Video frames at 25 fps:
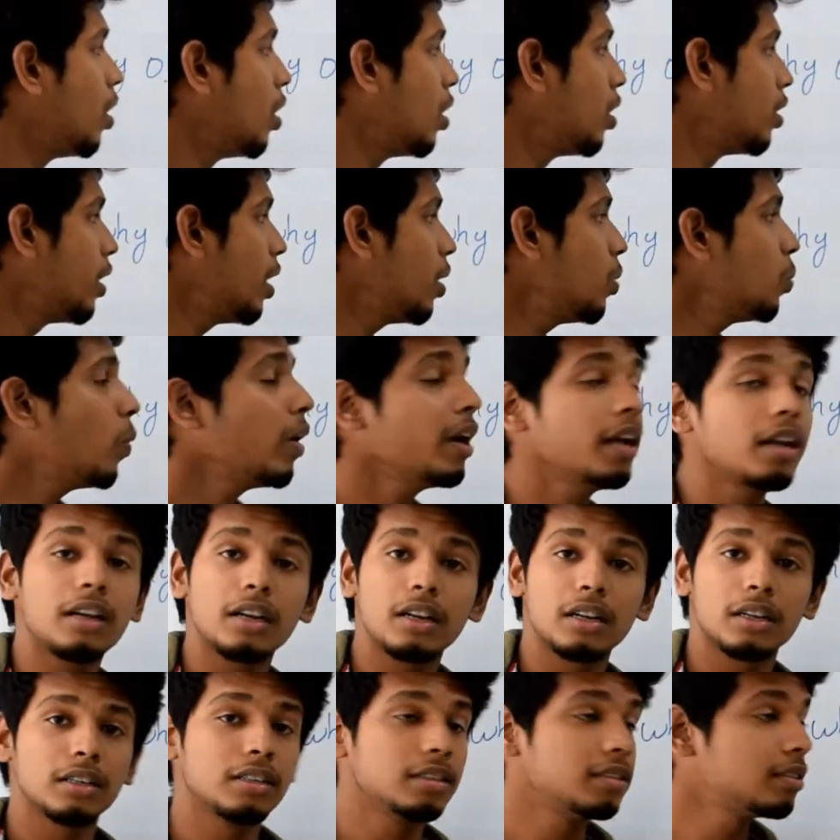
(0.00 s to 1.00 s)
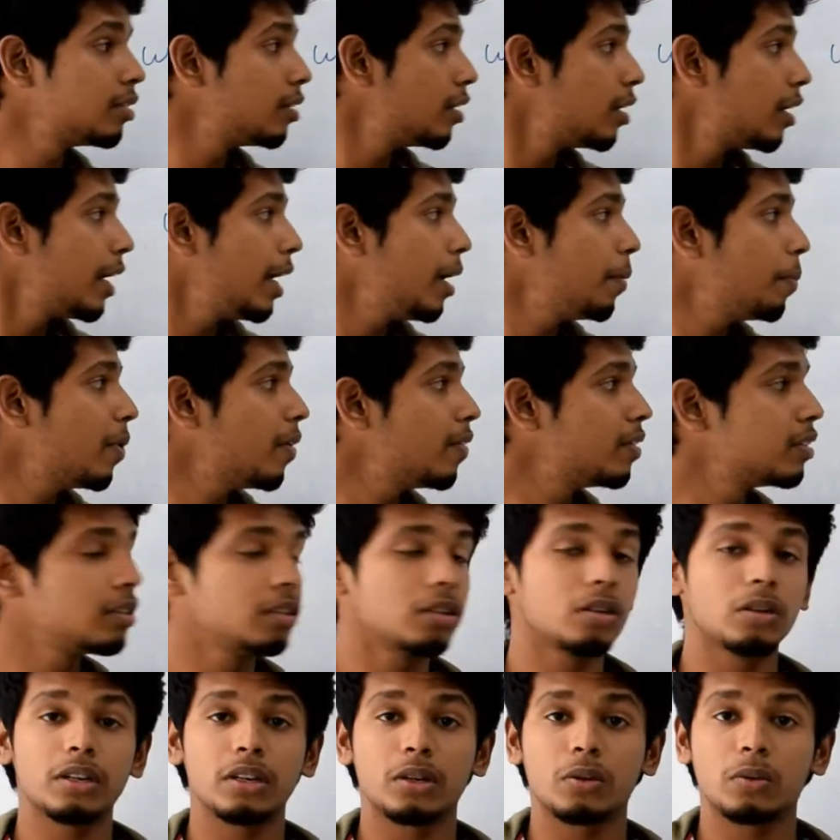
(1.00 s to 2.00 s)
then why is a power
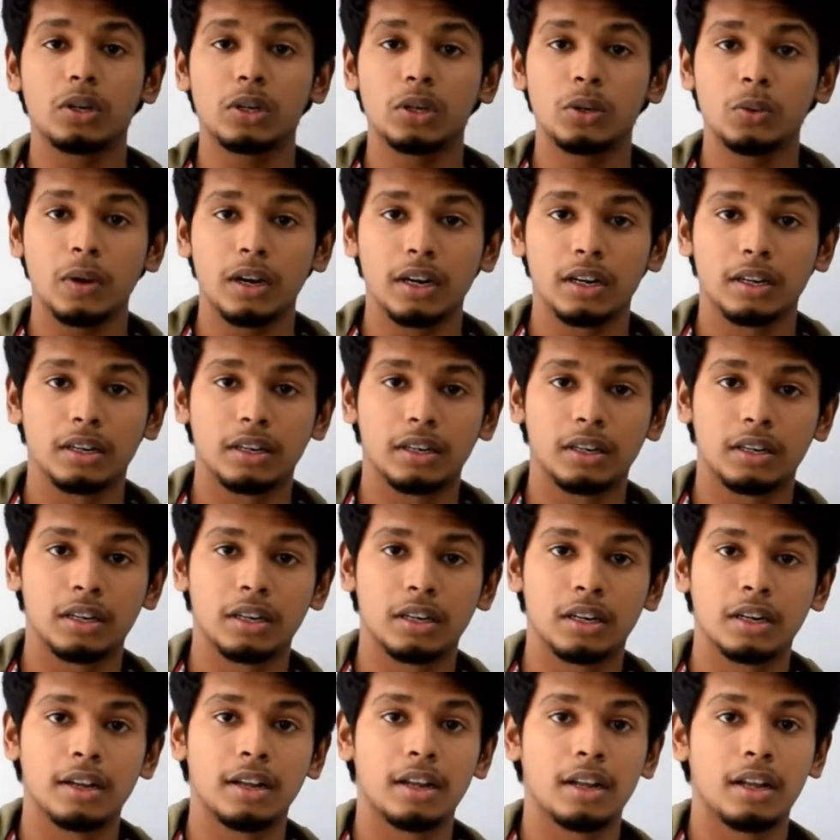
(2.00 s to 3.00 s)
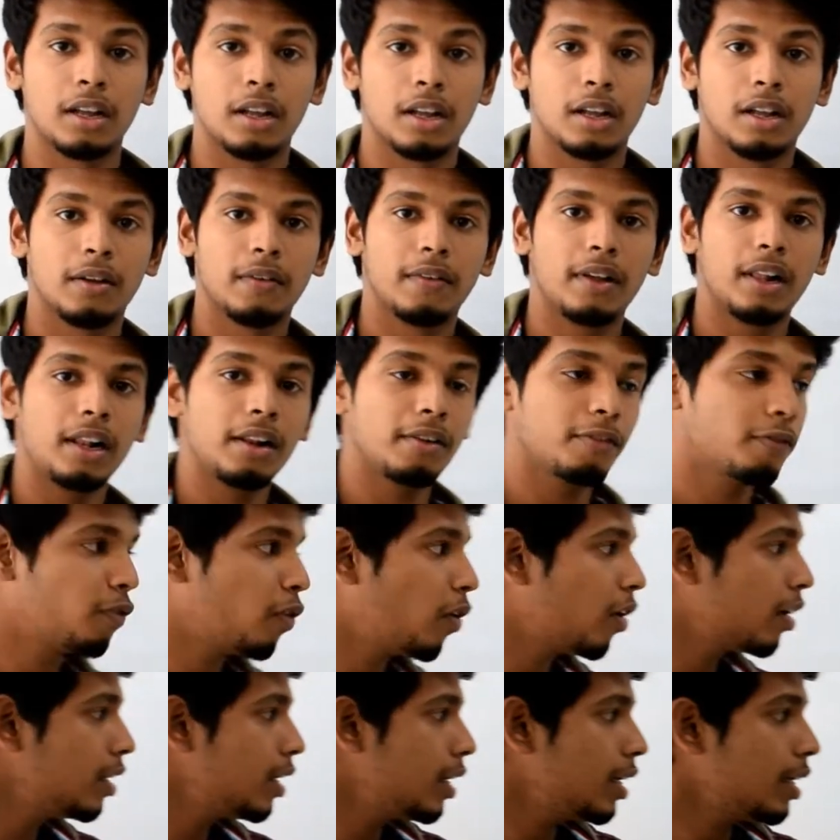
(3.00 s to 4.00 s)
0 equal to 1? Well,
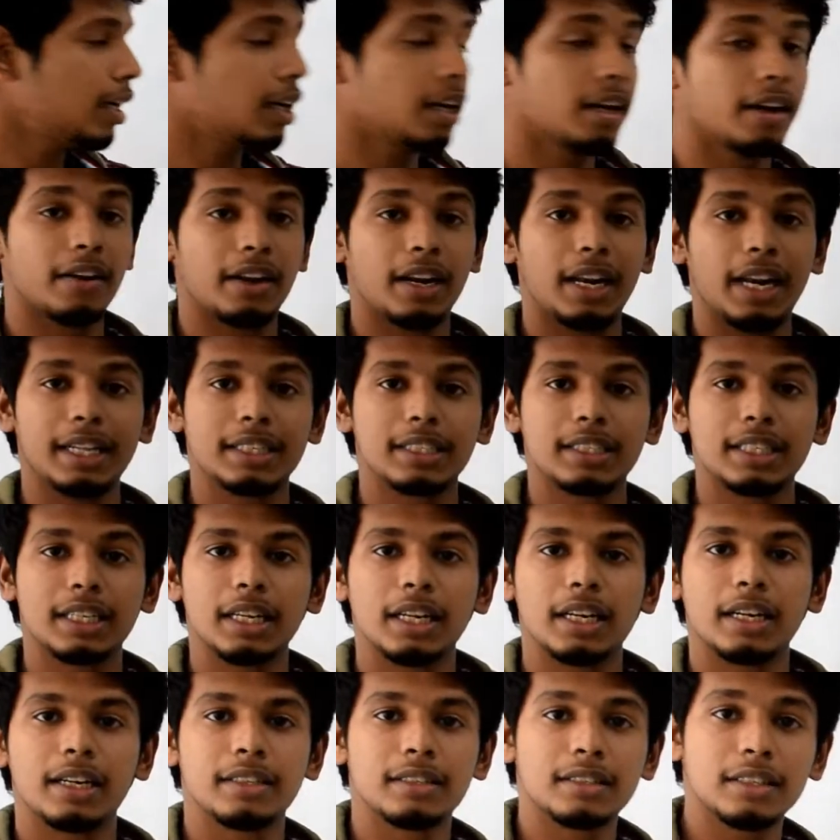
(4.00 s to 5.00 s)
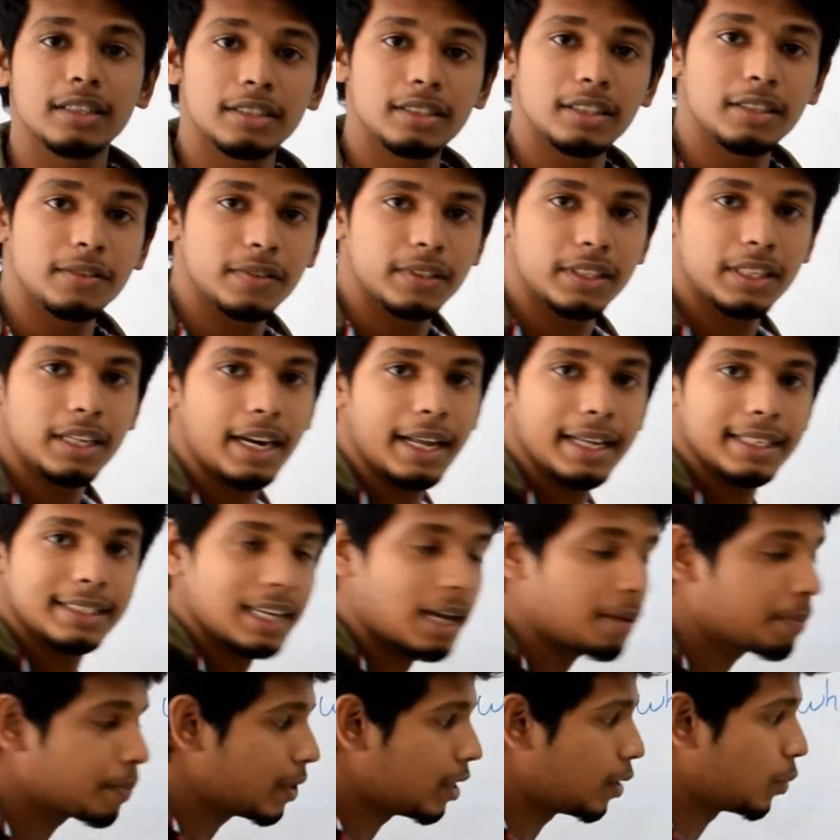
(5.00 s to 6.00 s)
for that, let's discuss it with an
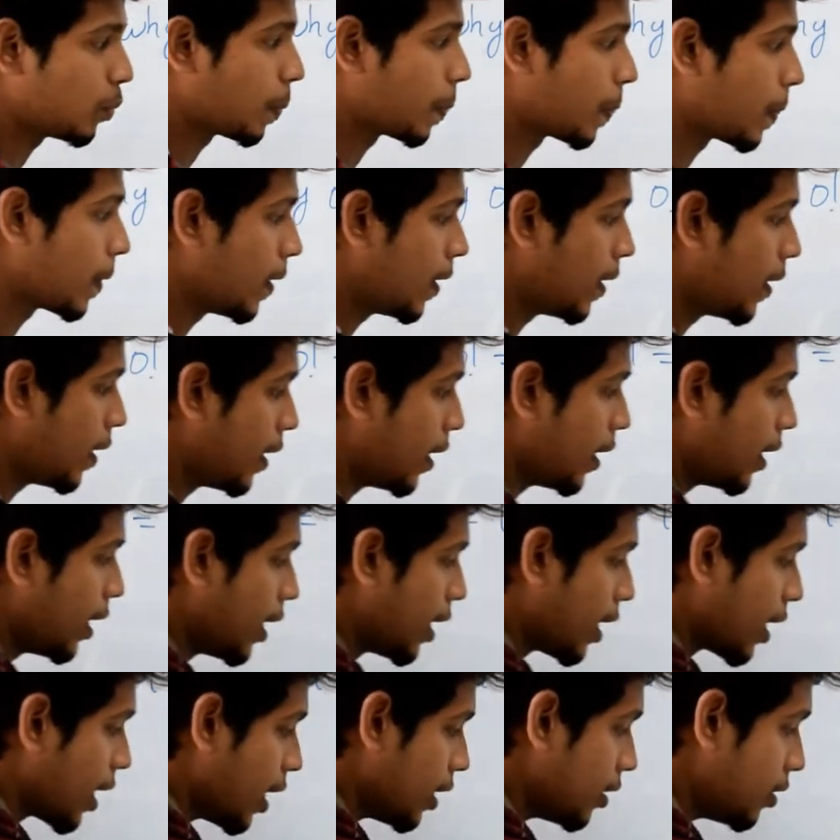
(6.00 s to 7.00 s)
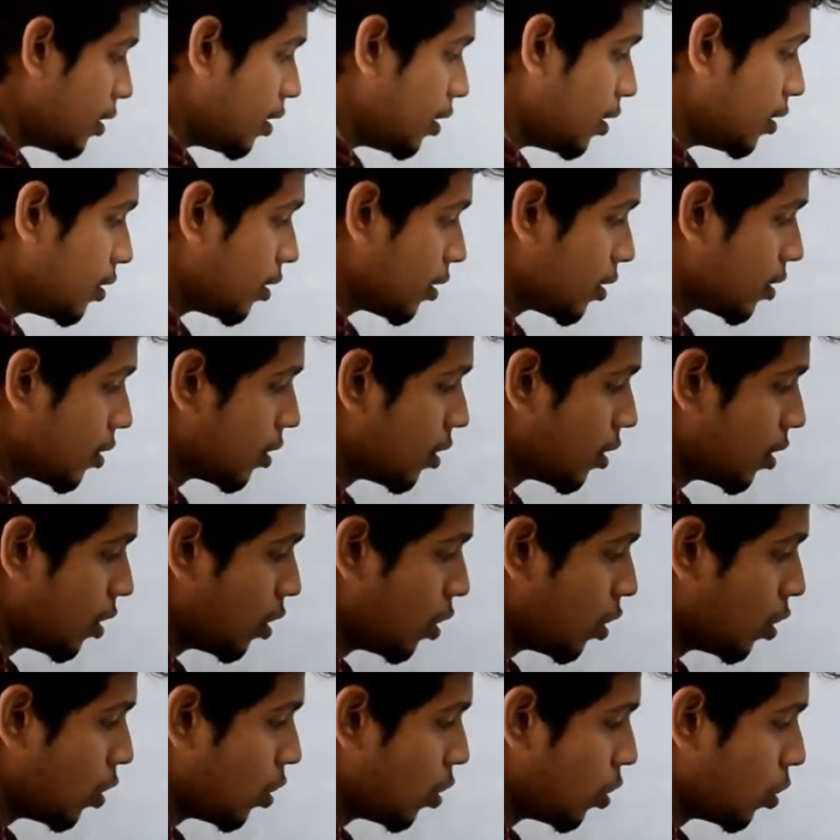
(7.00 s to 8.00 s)
example. Consider this,
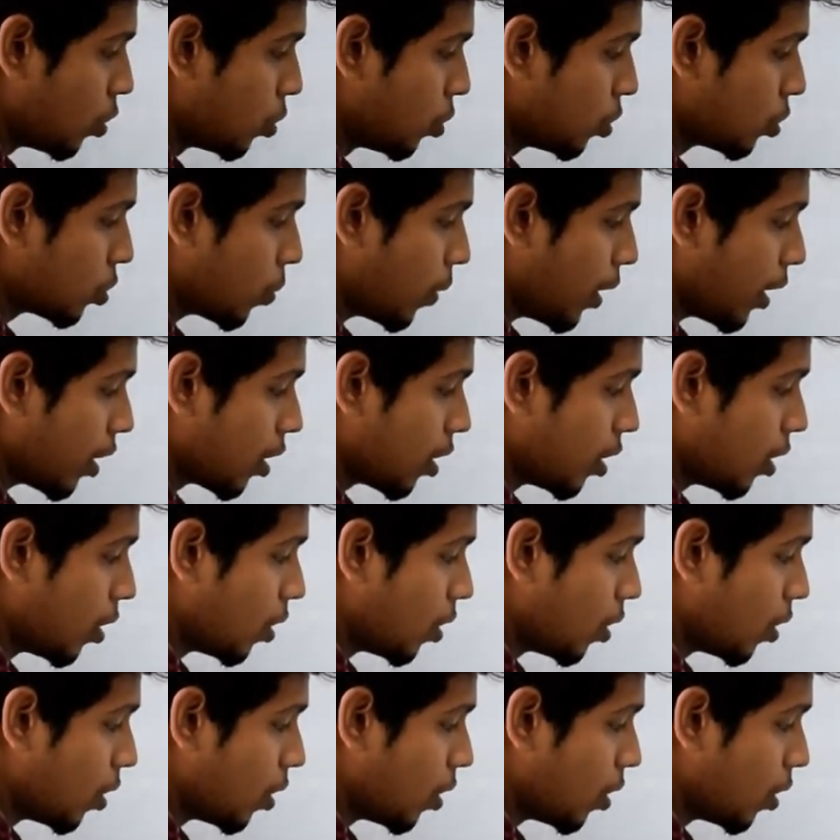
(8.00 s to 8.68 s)
2 square.